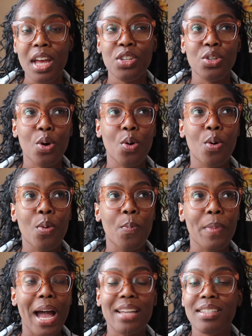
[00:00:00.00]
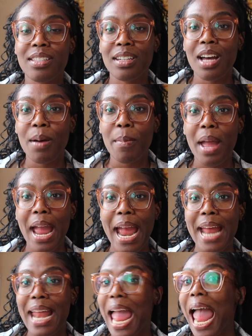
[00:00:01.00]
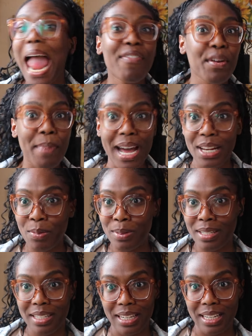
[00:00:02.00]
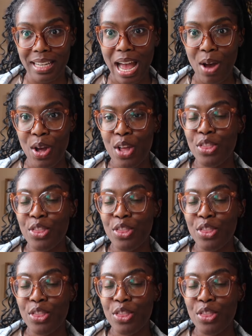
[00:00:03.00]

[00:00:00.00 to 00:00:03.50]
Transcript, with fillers: So I stood up and everybody was sitting down.